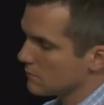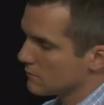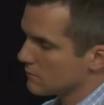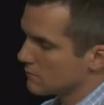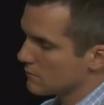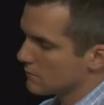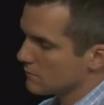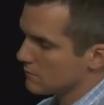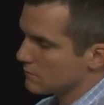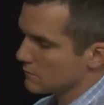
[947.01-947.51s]

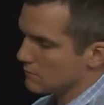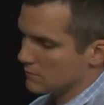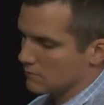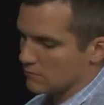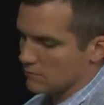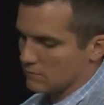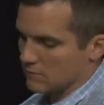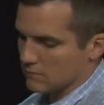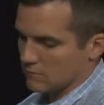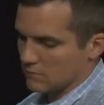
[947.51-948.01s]

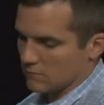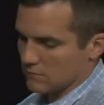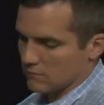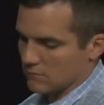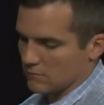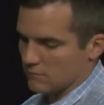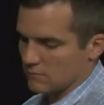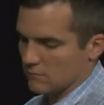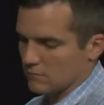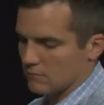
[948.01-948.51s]

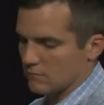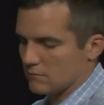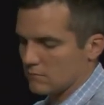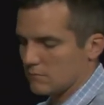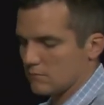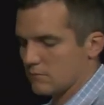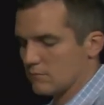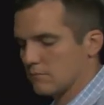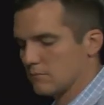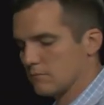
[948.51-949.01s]

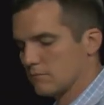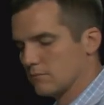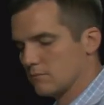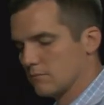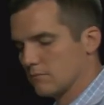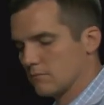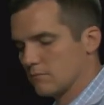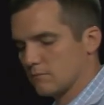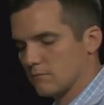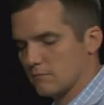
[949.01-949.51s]

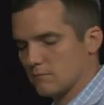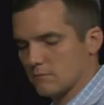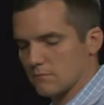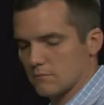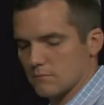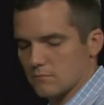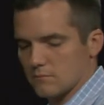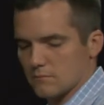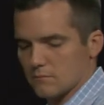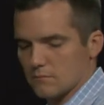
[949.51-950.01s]

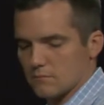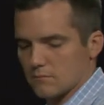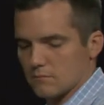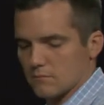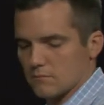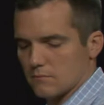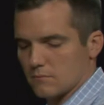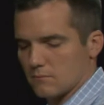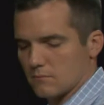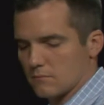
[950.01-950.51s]

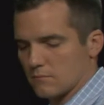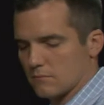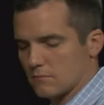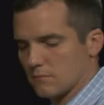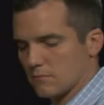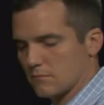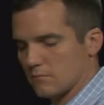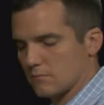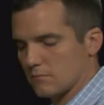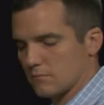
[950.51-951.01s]

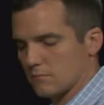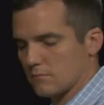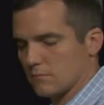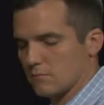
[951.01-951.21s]
The person shown says nothing.